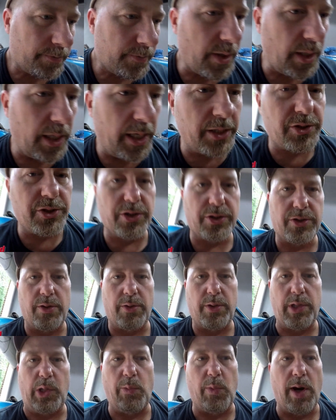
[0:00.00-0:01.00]
It's just going to
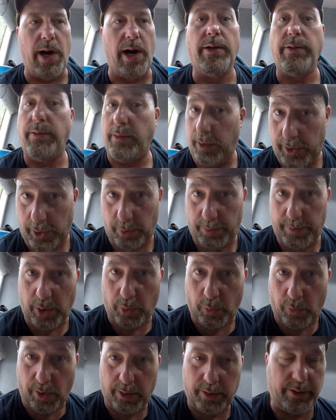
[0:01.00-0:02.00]
require a little metal
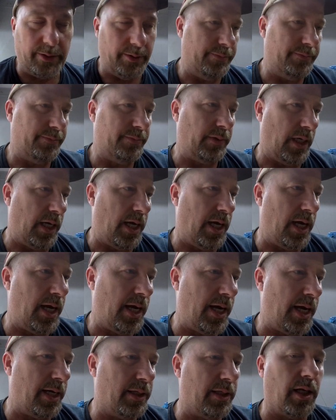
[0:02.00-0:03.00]
work
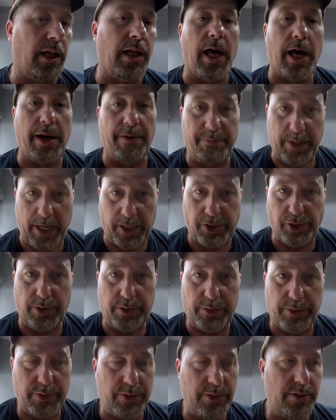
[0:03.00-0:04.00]
and a lot of
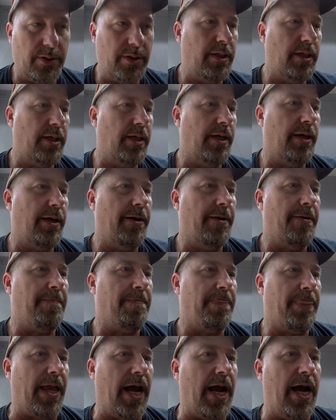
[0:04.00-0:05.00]
patience.
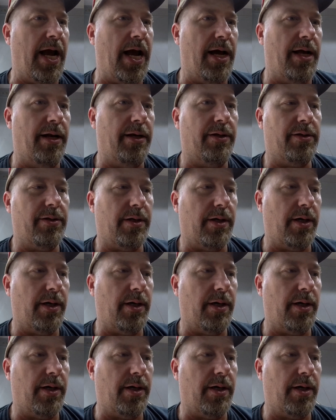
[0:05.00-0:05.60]
And